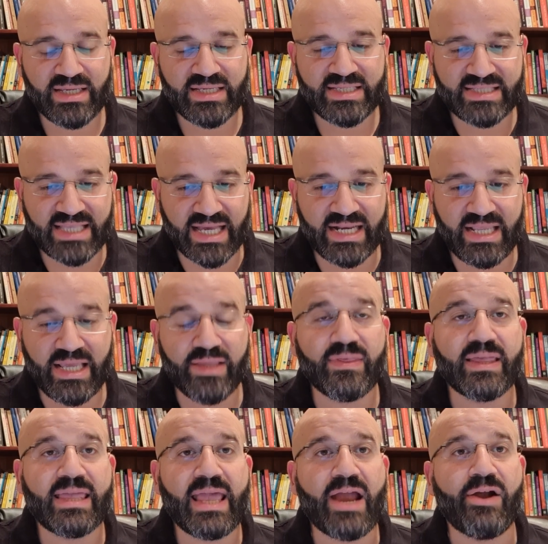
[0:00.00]
studying the
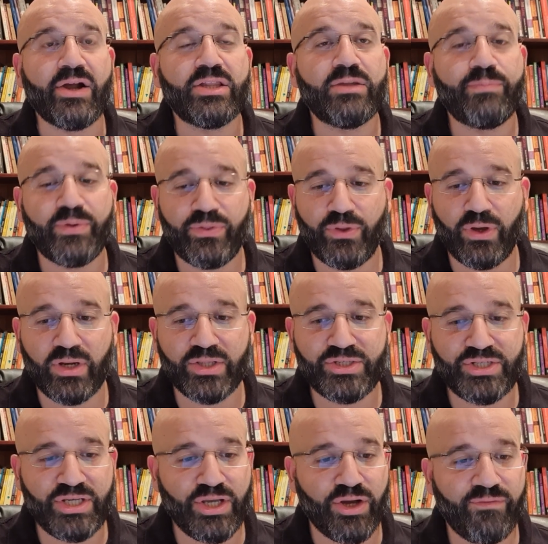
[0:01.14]
character
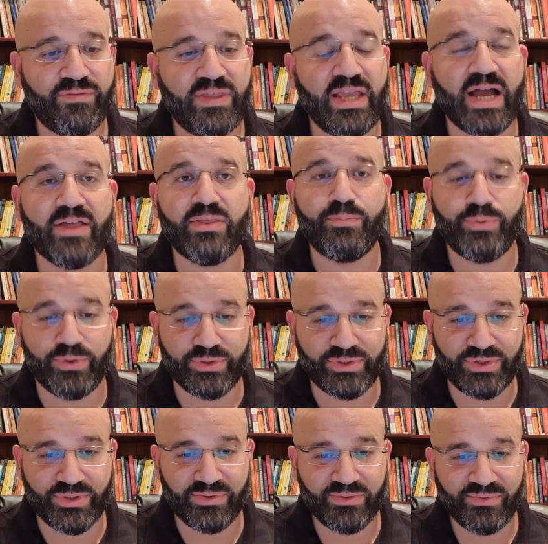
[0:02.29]
pathology of the other person.